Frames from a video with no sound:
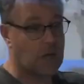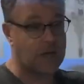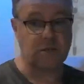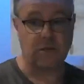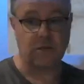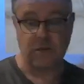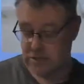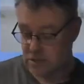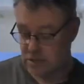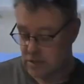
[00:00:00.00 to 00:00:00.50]
It's on
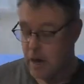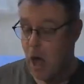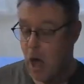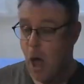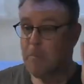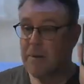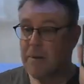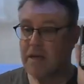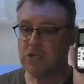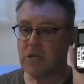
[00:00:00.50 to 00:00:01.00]
the next slide
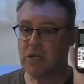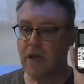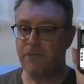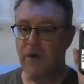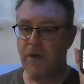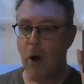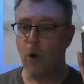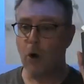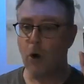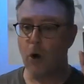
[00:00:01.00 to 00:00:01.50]
because I
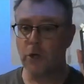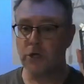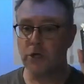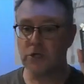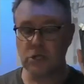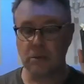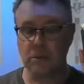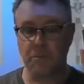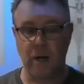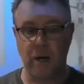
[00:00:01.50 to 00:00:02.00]
velcroed it to
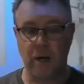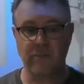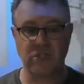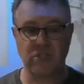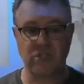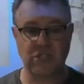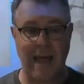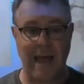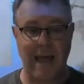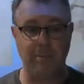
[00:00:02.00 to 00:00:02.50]
the bottom of a
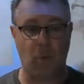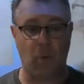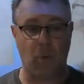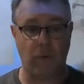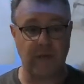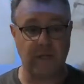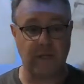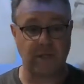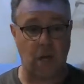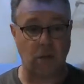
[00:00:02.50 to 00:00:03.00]
skateboard and
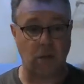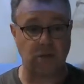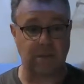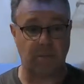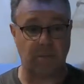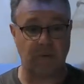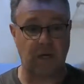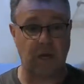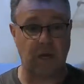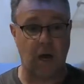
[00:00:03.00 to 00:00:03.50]
then told
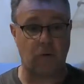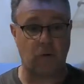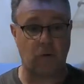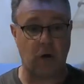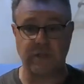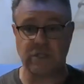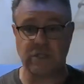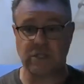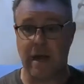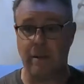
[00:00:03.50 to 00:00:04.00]
somebody to go and ride the
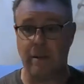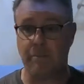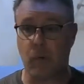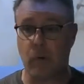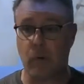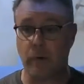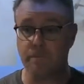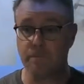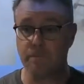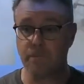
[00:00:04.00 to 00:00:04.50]
skateboard
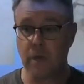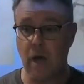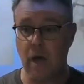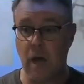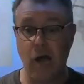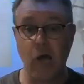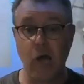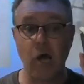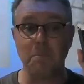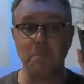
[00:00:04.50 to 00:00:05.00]
and I
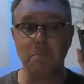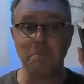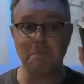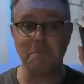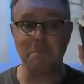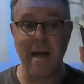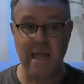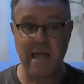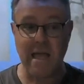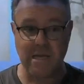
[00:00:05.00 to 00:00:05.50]
got
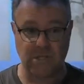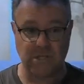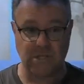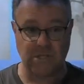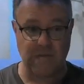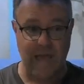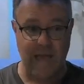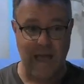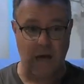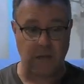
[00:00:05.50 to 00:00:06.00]
amazing
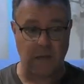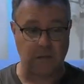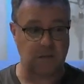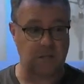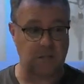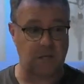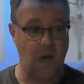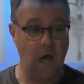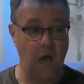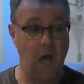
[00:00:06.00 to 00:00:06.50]
sounds.
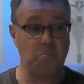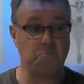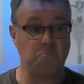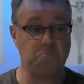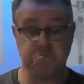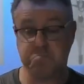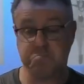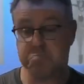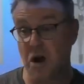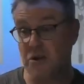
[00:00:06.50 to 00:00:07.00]

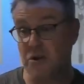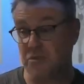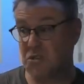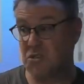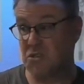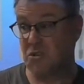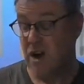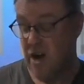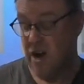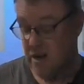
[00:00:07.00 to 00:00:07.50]
Break the
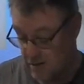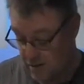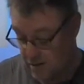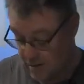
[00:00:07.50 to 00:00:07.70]
screen.